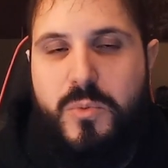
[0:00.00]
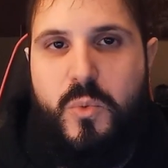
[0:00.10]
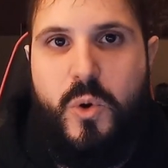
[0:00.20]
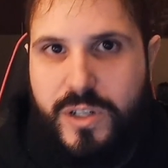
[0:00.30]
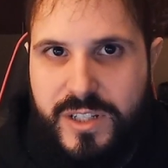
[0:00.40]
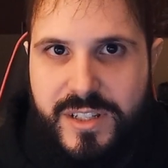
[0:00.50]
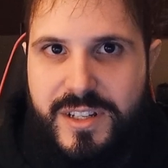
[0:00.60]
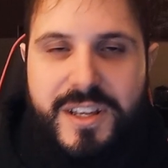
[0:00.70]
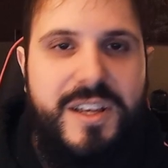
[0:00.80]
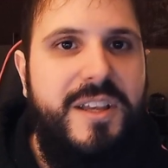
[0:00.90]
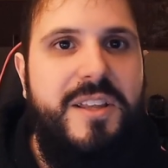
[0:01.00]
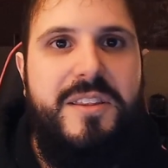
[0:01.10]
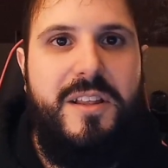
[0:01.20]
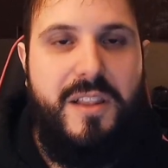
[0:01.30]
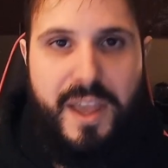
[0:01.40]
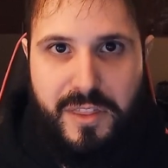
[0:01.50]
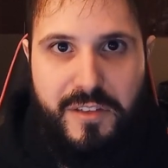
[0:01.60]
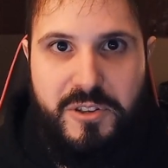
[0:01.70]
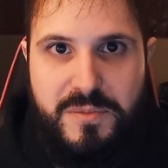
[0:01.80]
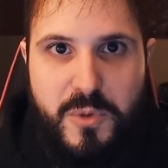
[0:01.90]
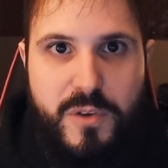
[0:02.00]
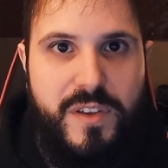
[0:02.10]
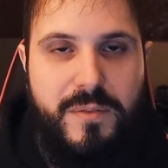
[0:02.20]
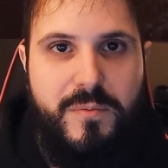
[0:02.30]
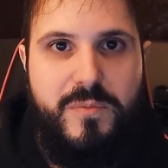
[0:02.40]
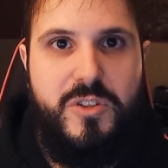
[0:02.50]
works the length of this movie.